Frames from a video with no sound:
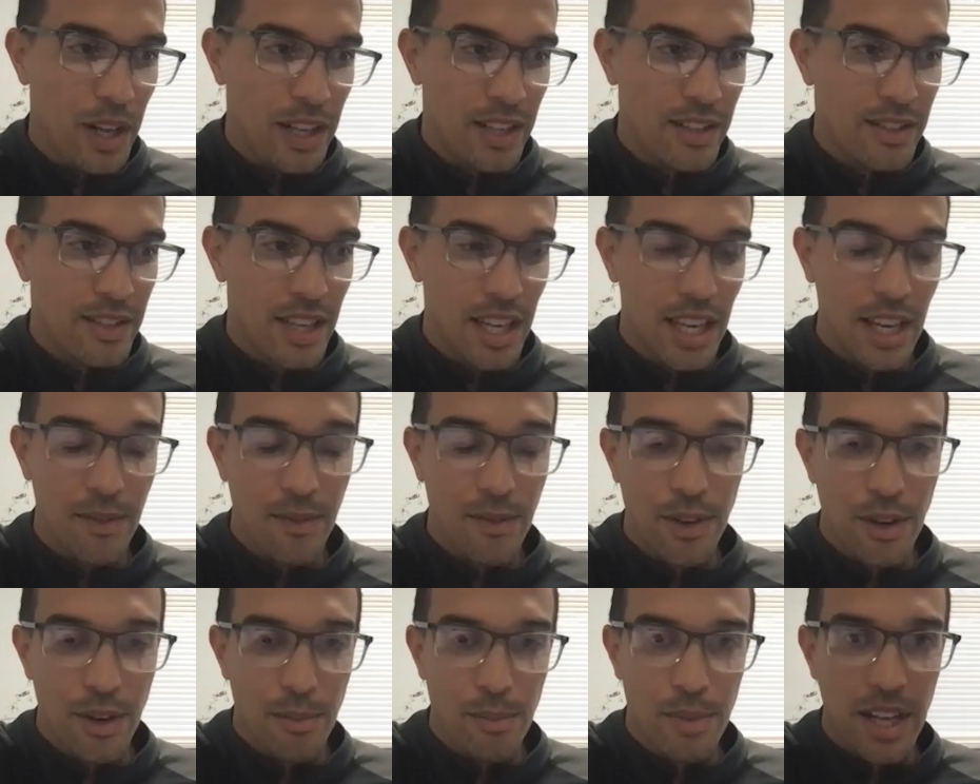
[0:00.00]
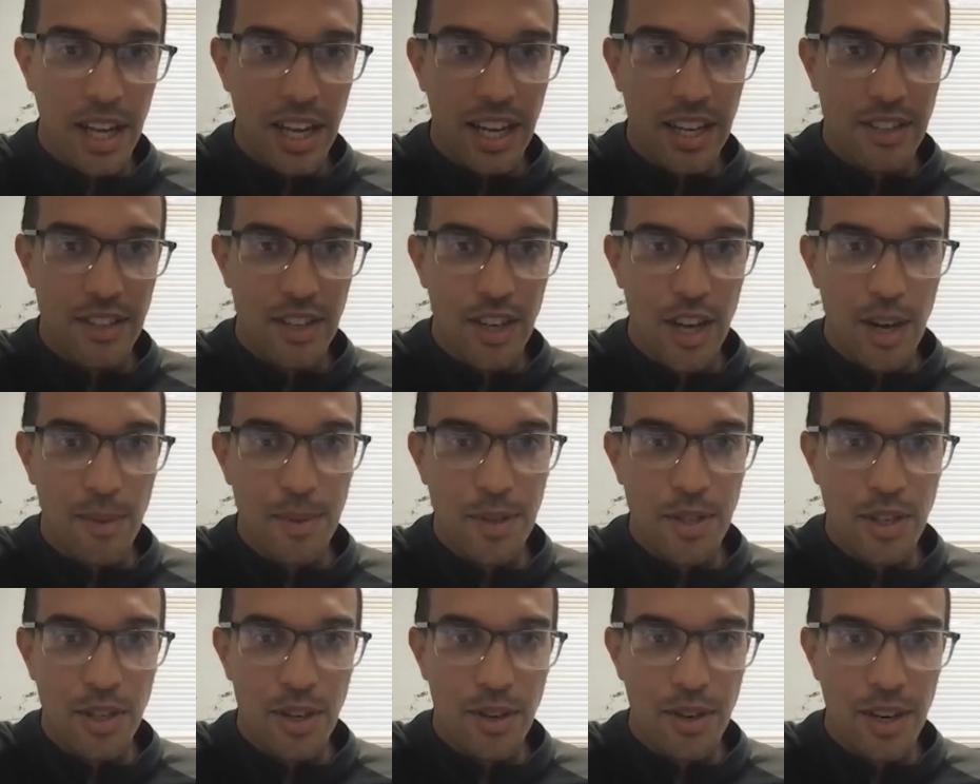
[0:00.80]
willing to give young players an
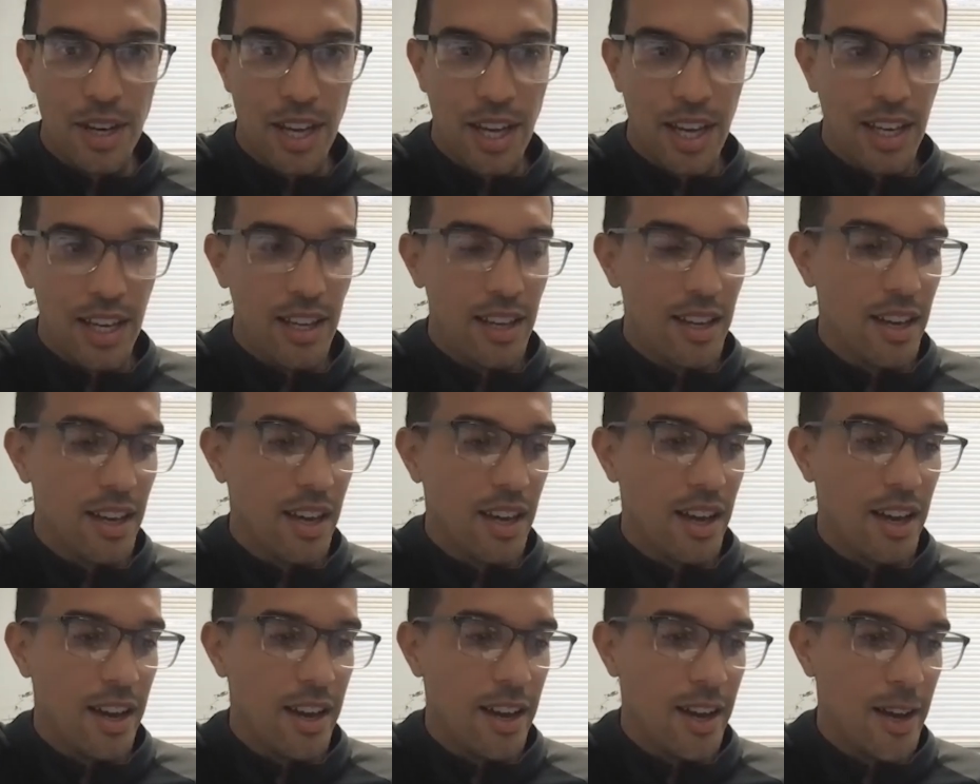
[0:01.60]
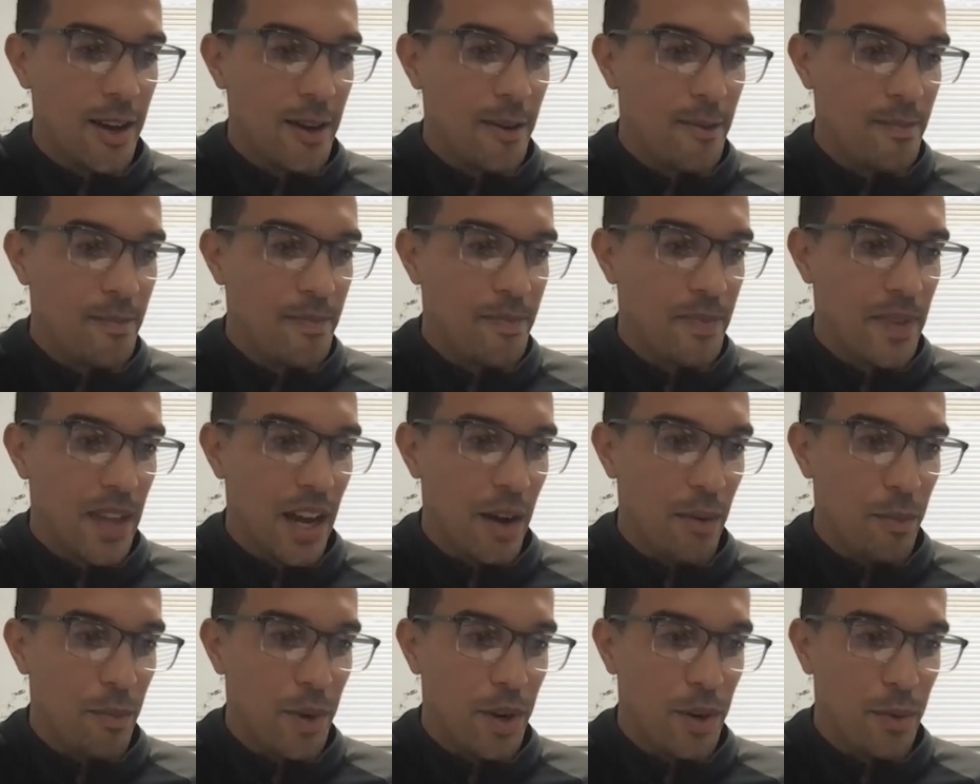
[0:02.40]
opportunity,
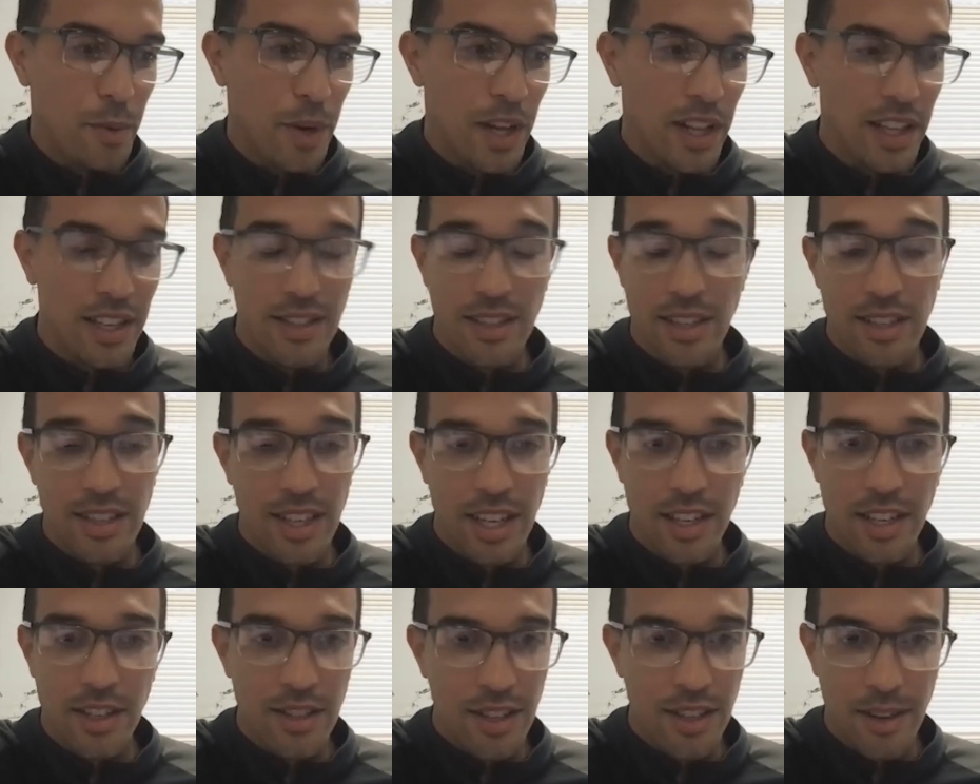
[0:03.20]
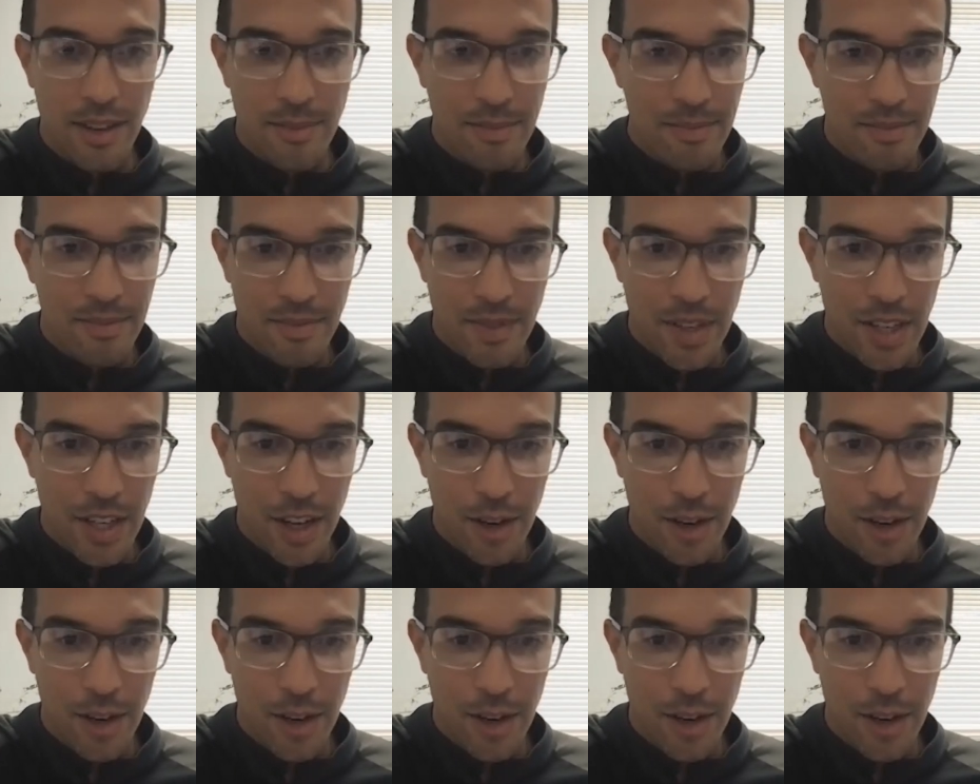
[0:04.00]
um, and we're willing to teach them.